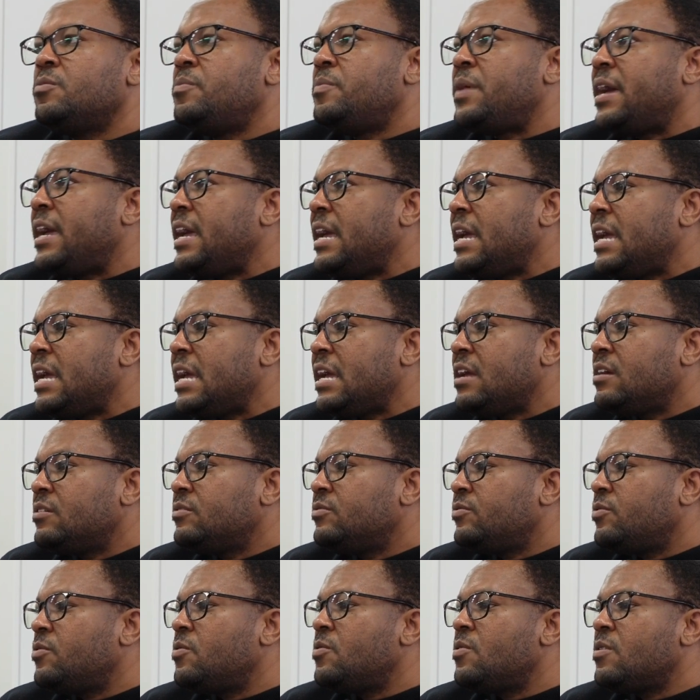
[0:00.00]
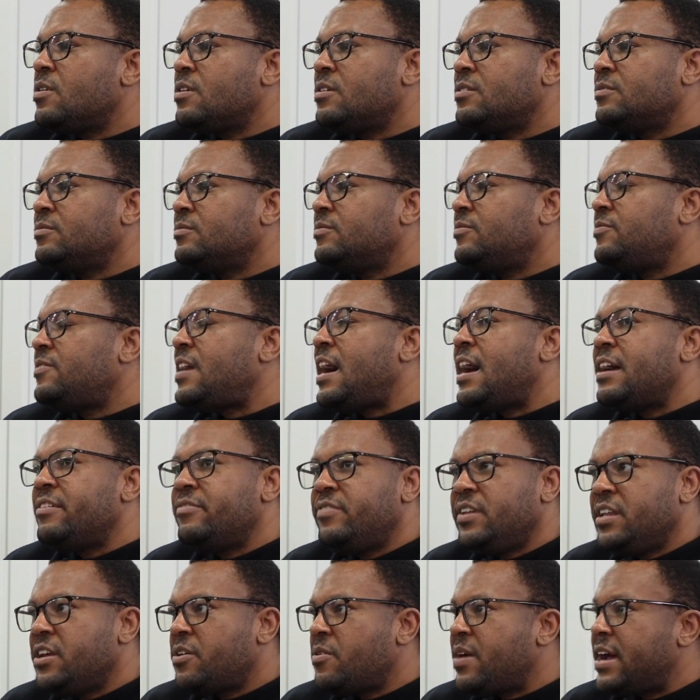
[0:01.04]
paying for 5
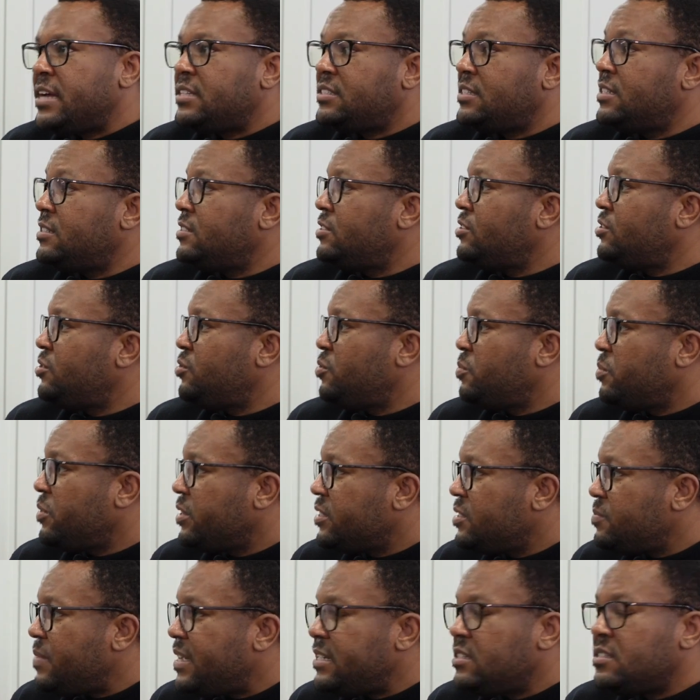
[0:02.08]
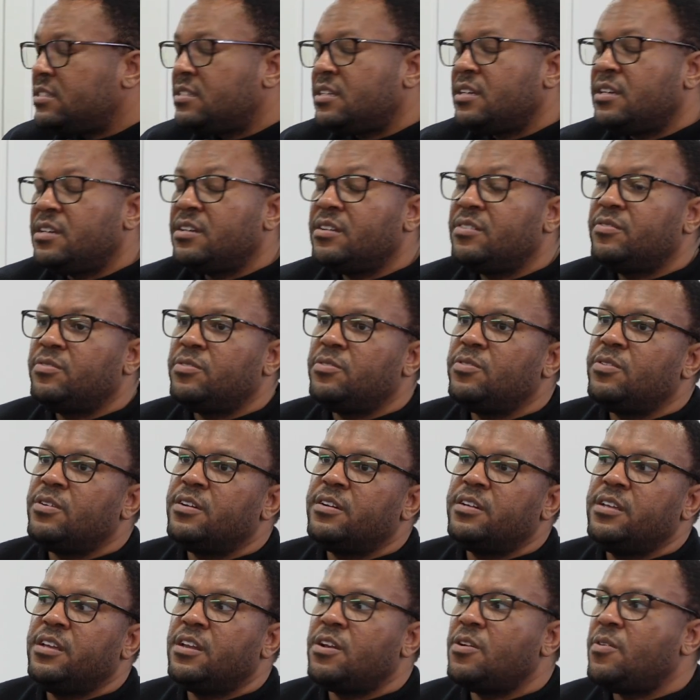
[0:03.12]
video assets is super expensive,
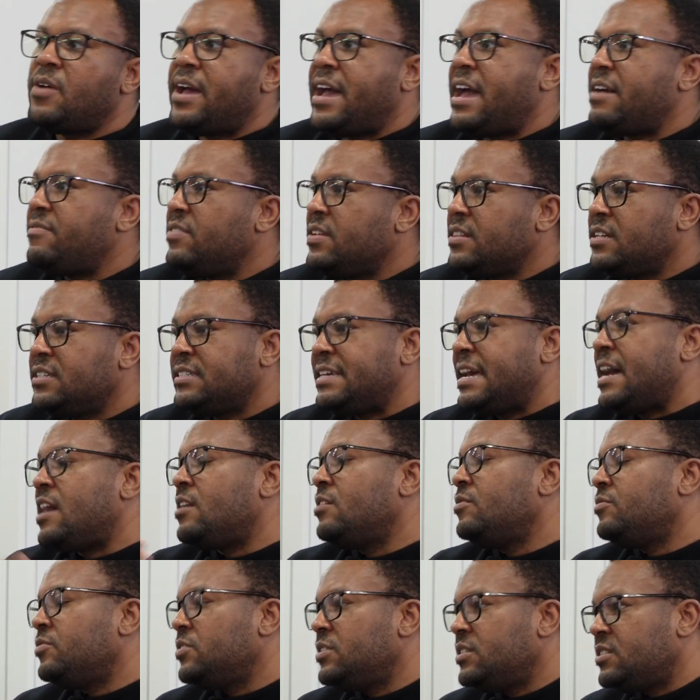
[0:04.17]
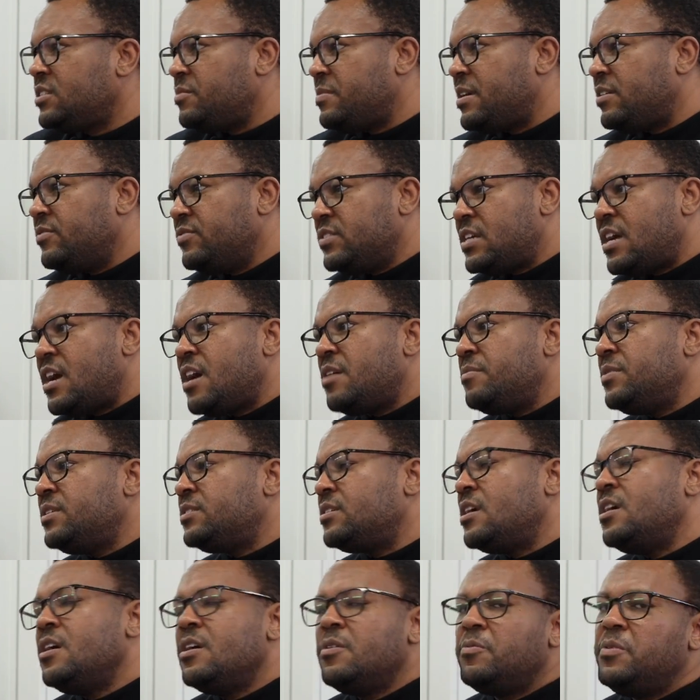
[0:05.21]
or, having the talent for this amount of time
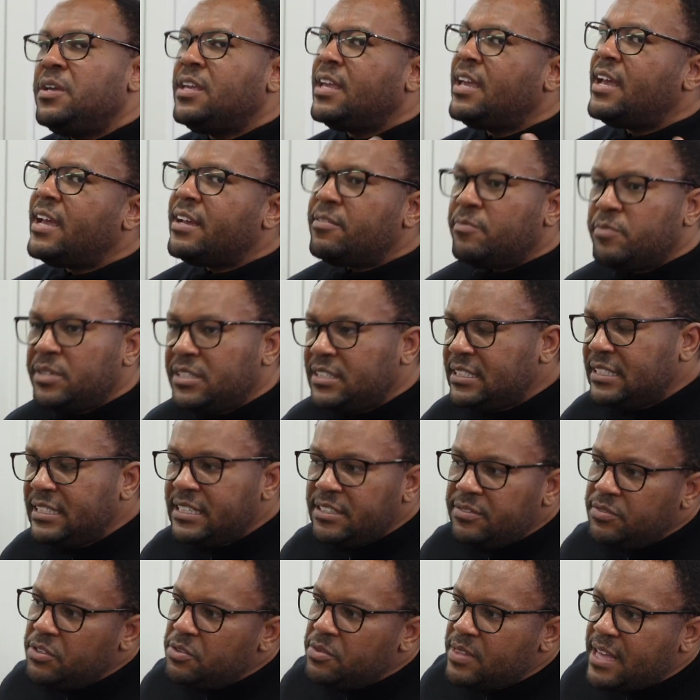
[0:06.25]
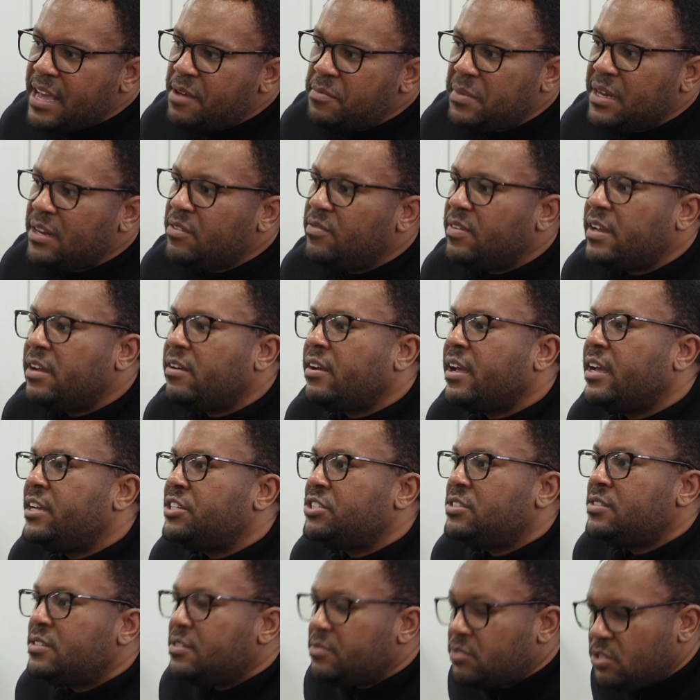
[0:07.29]
we can't really give you that many
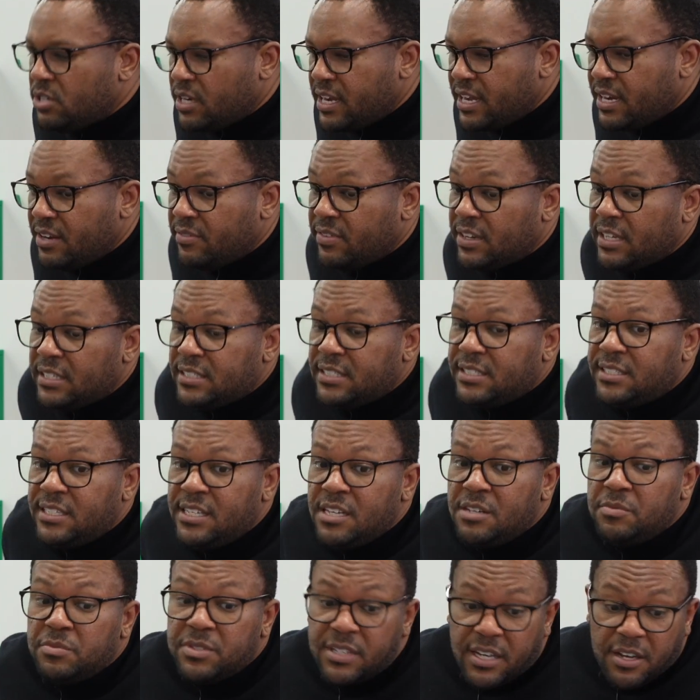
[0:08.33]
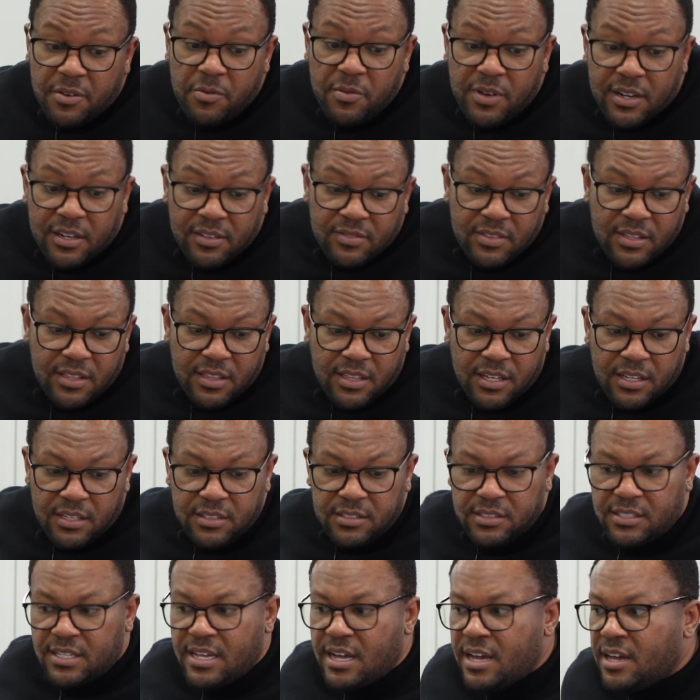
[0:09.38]
variations of creative. And it seems like one of the
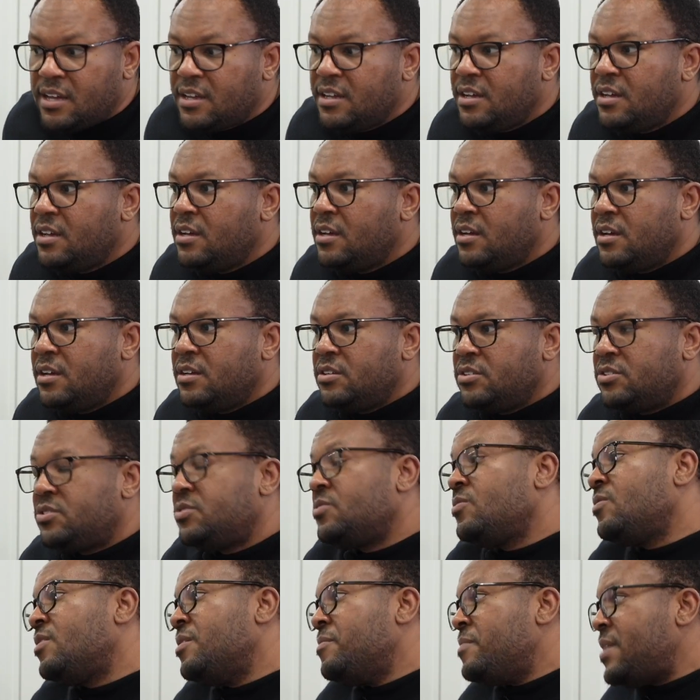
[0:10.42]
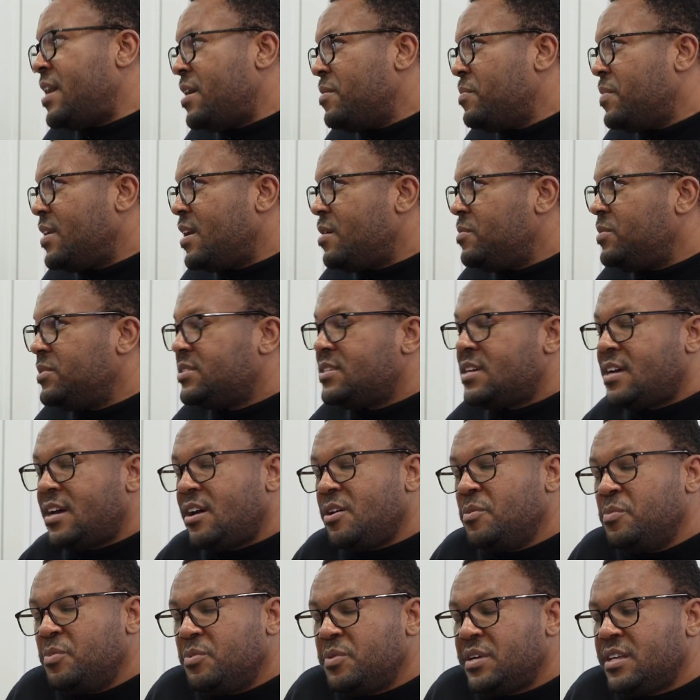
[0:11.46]
things that Sora might be able to
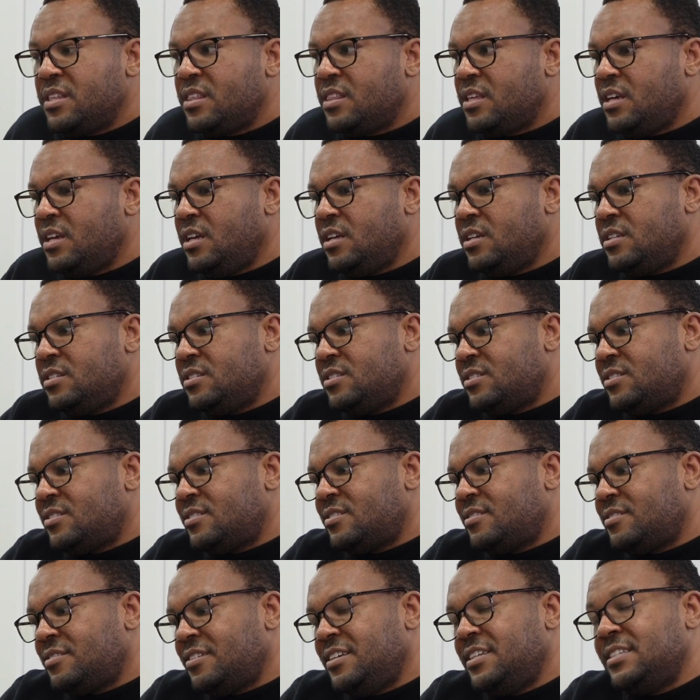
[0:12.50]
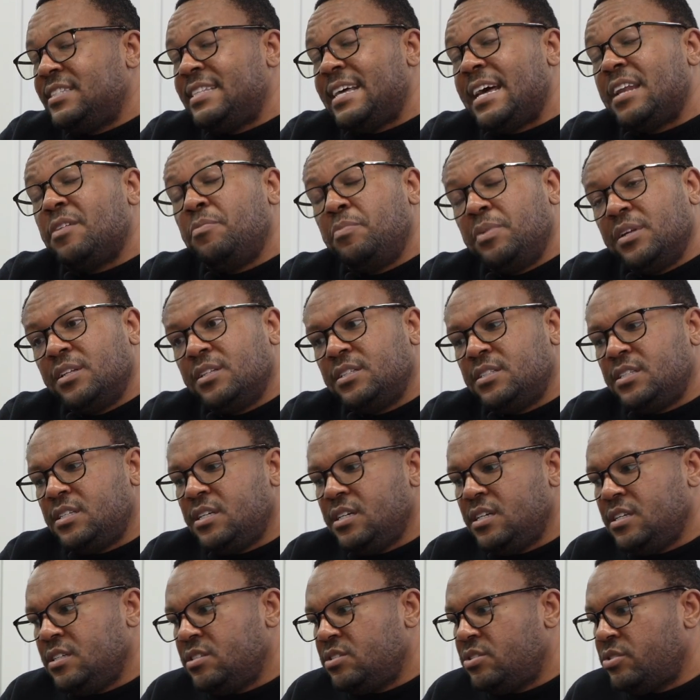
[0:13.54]
help with is that
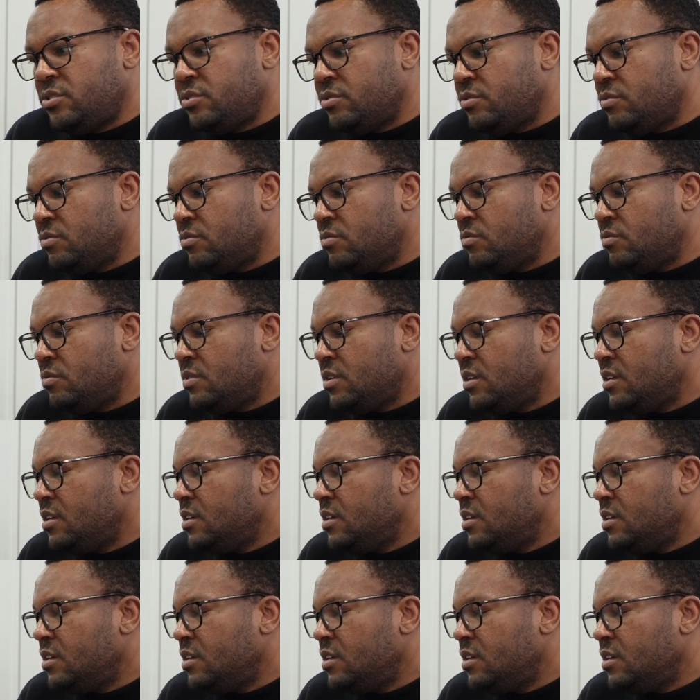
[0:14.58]
ability to